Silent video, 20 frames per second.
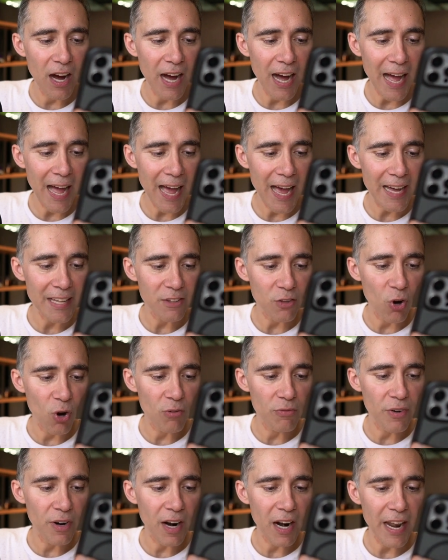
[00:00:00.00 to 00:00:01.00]
add
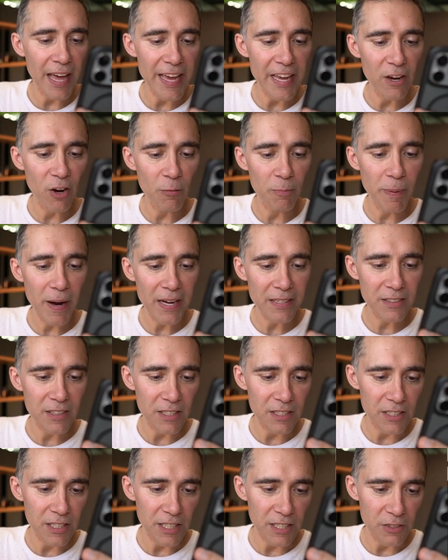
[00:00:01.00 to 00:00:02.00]
overlay
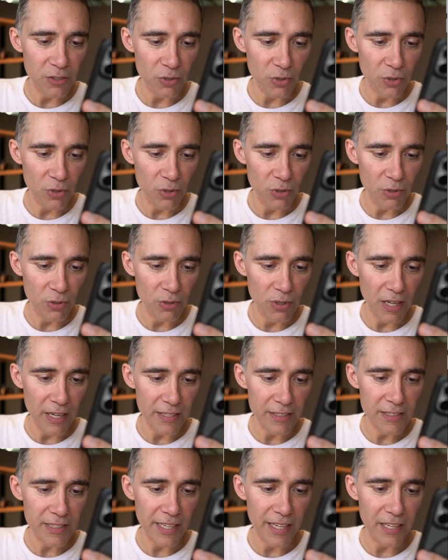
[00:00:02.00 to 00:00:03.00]
opacity to,
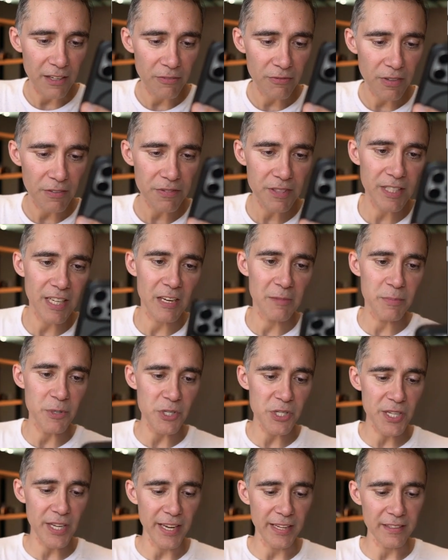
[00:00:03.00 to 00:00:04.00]
let's say,
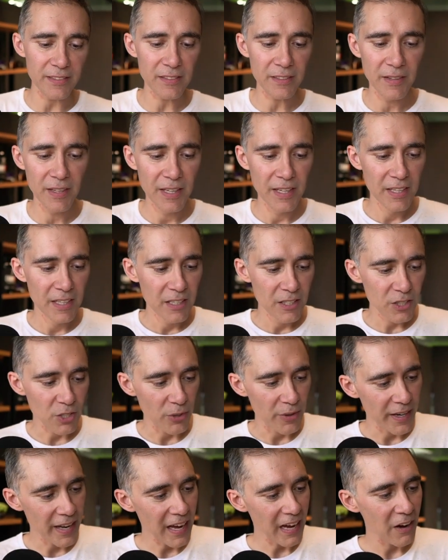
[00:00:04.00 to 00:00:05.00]
59%.
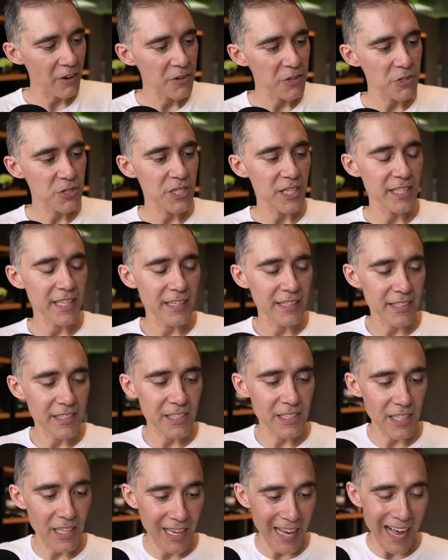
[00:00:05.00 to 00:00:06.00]
So now you see that
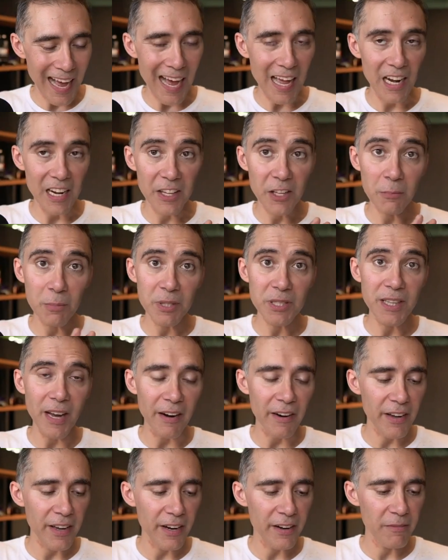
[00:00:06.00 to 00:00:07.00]
it's a little bit
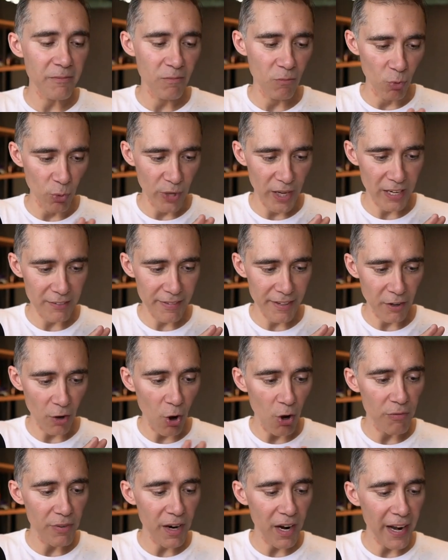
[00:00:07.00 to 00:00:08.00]
darker. We have an
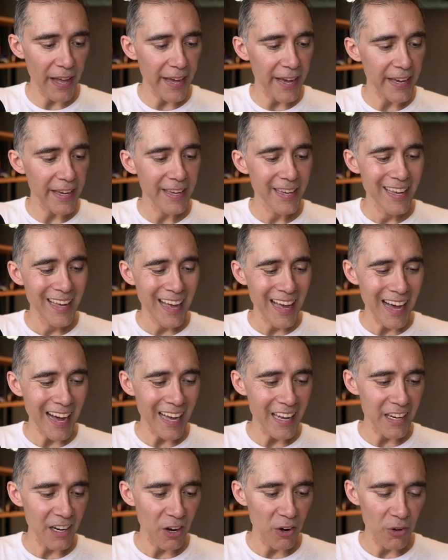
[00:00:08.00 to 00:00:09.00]
overlay
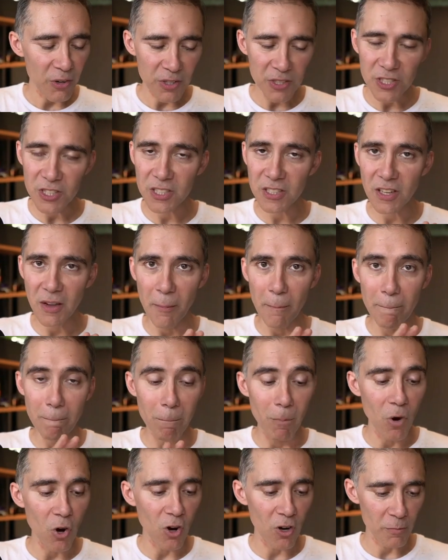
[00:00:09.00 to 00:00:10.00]
and looks
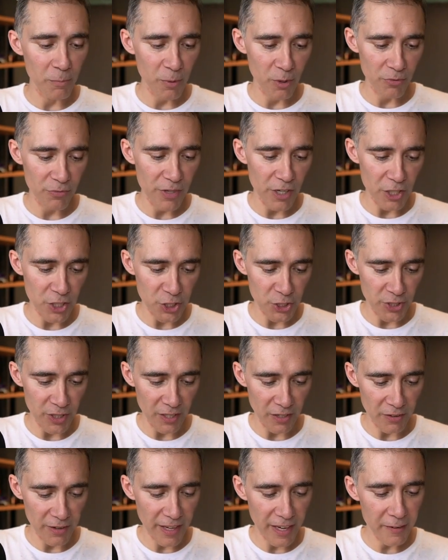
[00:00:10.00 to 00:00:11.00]
more
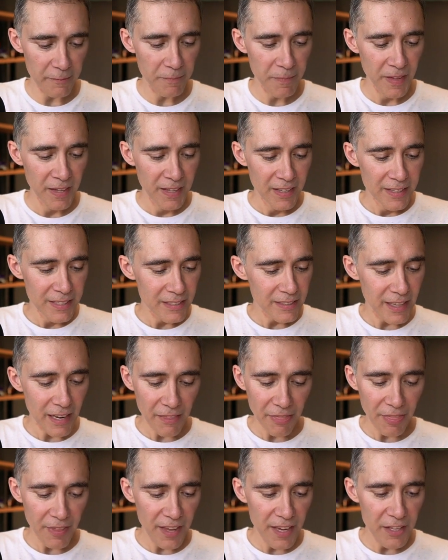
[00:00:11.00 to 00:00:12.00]
professional. Okay, same
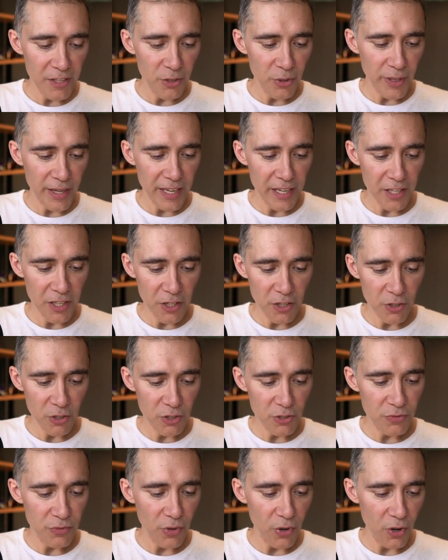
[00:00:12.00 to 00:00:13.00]
thing you can use